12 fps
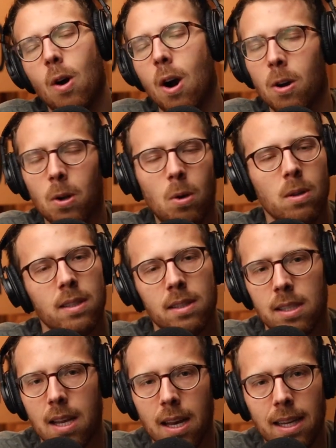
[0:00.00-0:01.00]
articles and
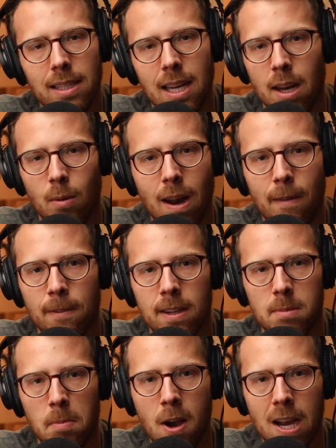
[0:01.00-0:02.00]
studies getting ready for
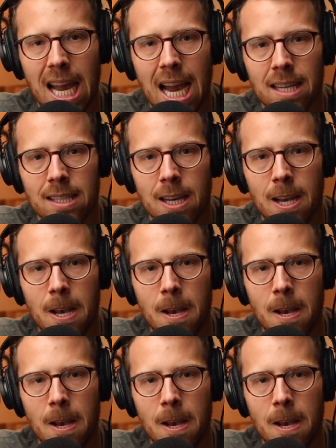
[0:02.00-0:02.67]
this podcast,